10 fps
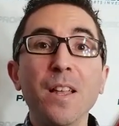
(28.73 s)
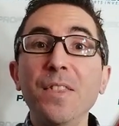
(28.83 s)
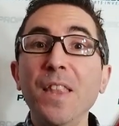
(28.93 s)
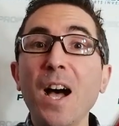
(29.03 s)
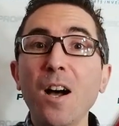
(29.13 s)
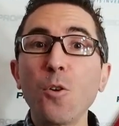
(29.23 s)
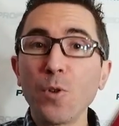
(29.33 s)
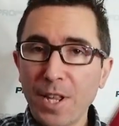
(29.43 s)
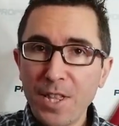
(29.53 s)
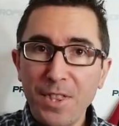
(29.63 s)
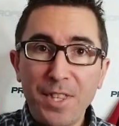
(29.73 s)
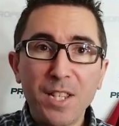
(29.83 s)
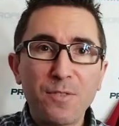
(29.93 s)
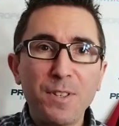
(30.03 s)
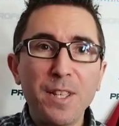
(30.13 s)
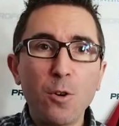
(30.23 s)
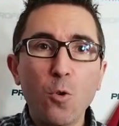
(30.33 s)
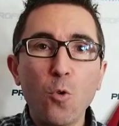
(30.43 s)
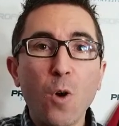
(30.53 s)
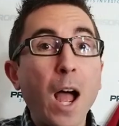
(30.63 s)
Now in this
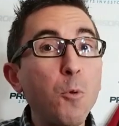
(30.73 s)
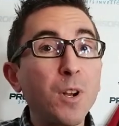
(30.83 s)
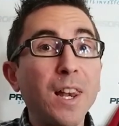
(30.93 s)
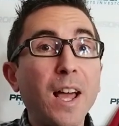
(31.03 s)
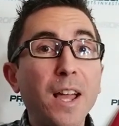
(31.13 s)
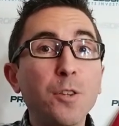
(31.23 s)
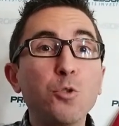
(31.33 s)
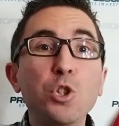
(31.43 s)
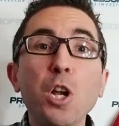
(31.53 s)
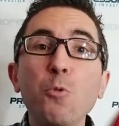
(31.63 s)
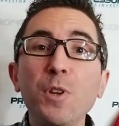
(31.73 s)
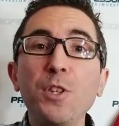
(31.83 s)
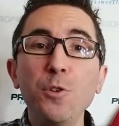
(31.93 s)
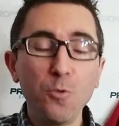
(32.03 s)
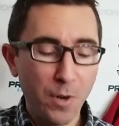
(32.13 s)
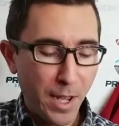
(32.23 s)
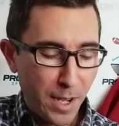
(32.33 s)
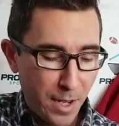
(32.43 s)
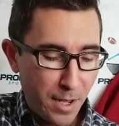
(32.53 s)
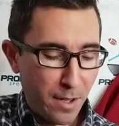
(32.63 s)
video I would like to share with you
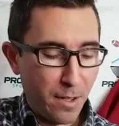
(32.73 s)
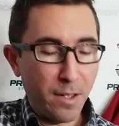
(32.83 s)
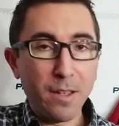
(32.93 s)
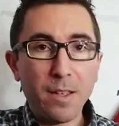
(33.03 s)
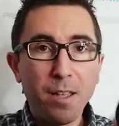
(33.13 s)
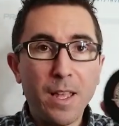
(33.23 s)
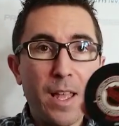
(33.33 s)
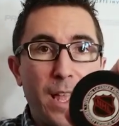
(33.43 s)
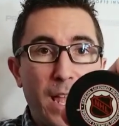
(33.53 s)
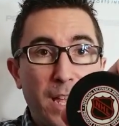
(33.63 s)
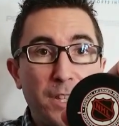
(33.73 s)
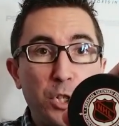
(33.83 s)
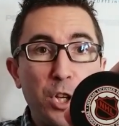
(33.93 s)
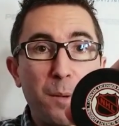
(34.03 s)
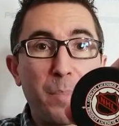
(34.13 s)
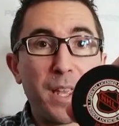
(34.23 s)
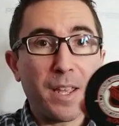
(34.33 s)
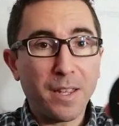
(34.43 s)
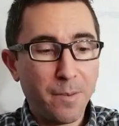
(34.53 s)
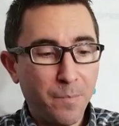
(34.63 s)
a NHL
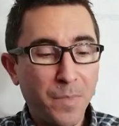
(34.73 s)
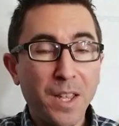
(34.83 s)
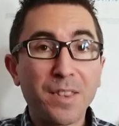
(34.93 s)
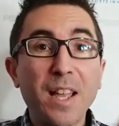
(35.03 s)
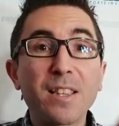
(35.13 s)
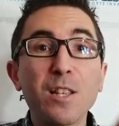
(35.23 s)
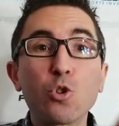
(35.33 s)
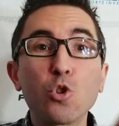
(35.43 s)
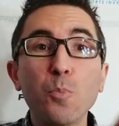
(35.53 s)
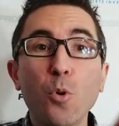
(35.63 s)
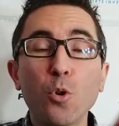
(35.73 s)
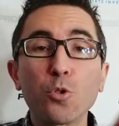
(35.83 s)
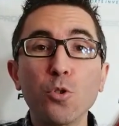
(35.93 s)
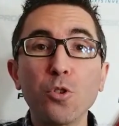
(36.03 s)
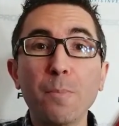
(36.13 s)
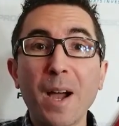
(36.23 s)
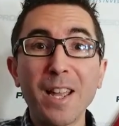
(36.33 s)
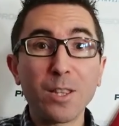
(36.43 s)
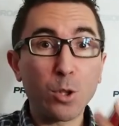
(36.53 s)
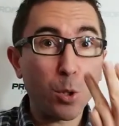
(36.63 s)
pick that is supported
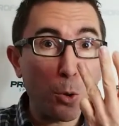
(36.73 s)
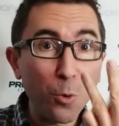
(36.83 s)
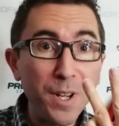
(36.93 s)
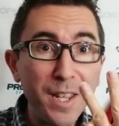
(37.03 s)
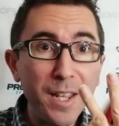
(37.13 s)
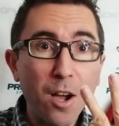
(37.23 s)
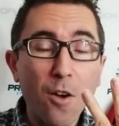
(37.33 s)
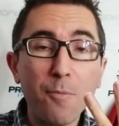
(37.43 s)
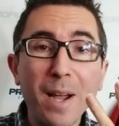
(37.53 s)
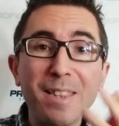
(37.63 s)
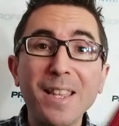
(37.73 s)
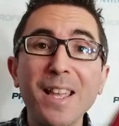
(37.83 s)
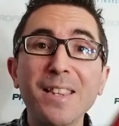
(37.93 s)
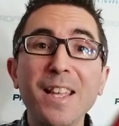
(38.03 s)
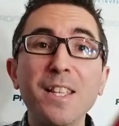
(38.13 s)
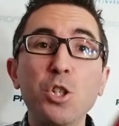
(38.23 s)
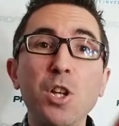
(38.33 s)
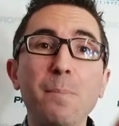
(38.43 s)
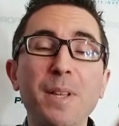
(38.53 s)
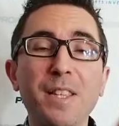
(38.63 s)
by 3 of my 10
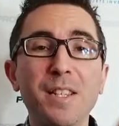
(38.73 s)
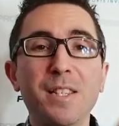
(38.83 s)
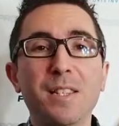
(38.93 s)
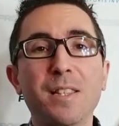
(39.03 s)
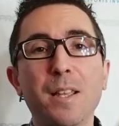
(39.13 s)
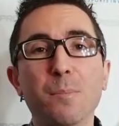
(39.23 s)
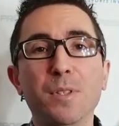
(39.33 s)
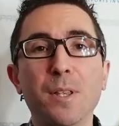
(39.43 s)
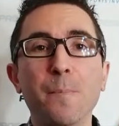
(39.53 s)
NHL betting systems.